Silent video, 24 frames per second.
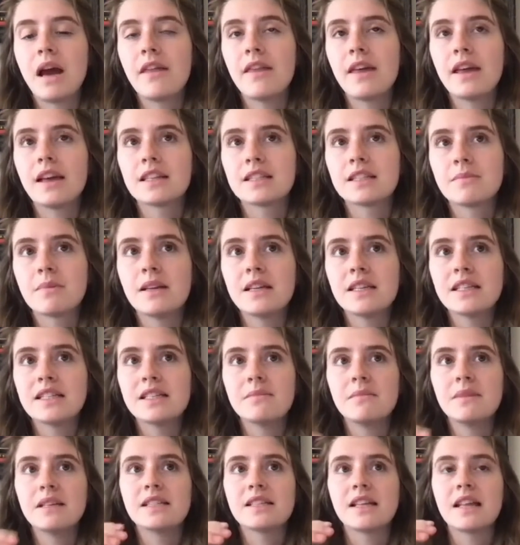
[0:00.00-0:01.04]
how they explained it
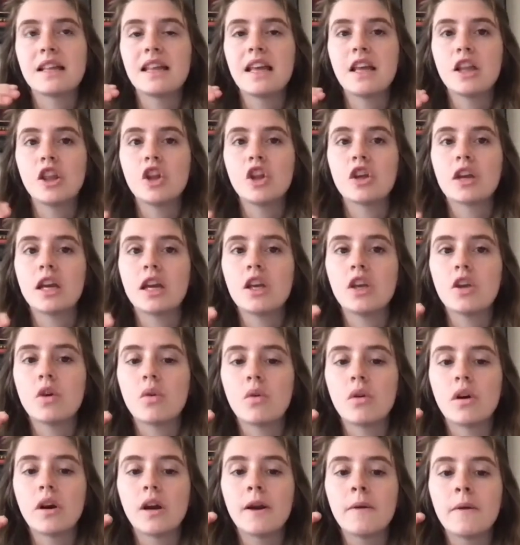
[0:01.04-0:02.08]
to me is that they look at
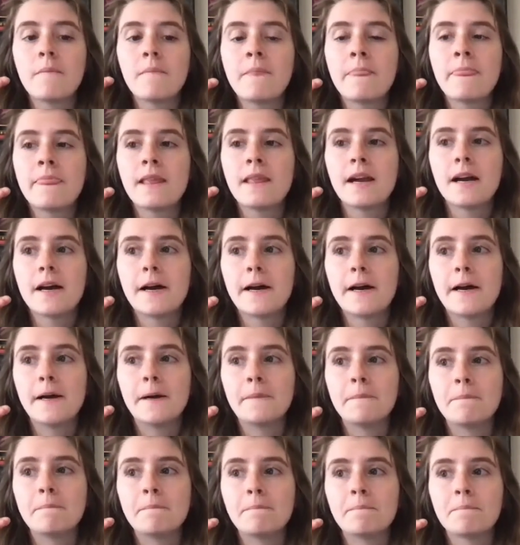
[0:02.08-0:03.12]
your
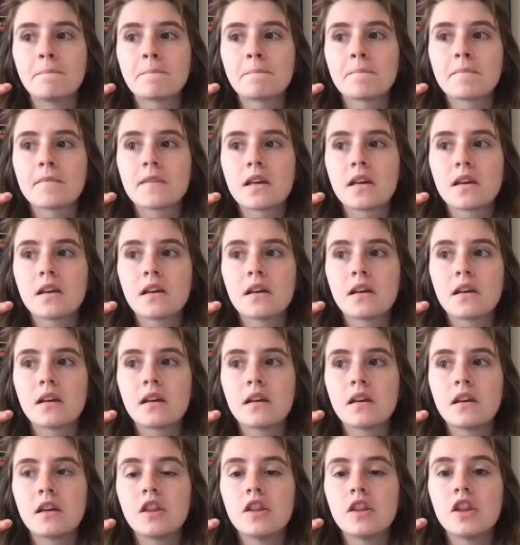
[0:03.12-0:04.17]
um,
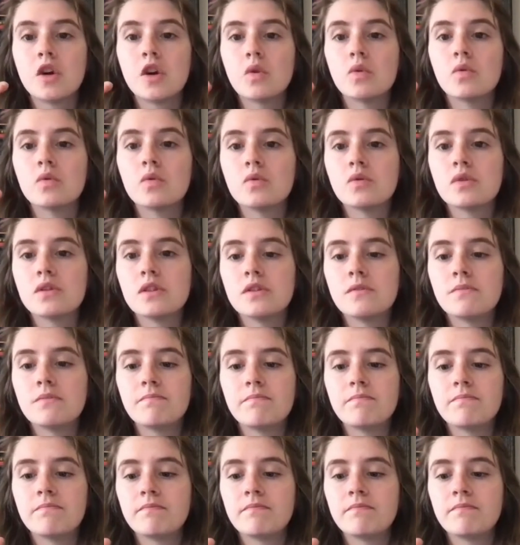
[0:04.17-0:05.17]
those